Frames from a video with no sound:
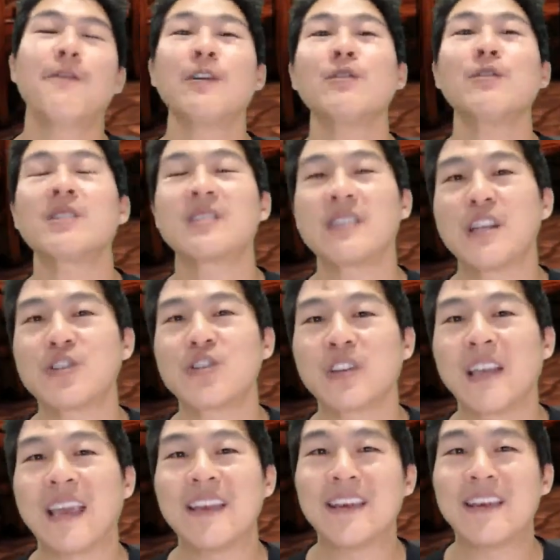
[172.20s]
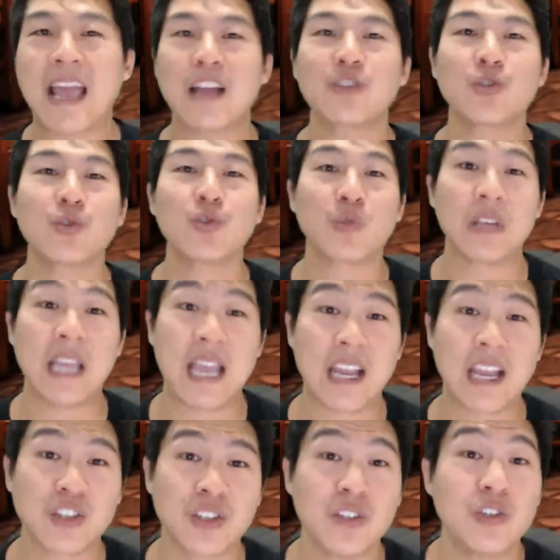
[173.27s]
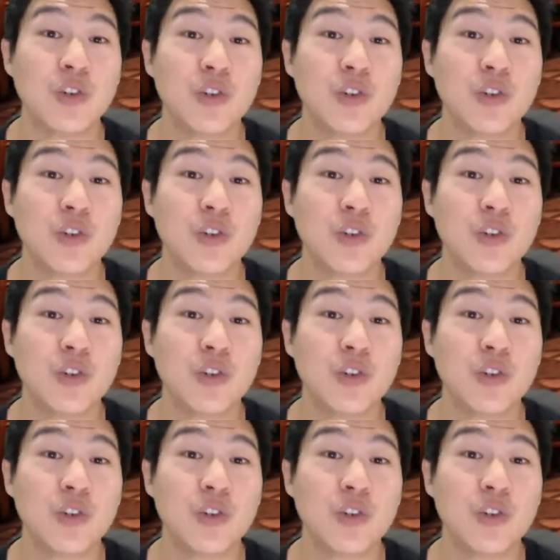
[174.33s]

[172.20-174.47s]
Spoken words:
Fear is essentially a natural reaction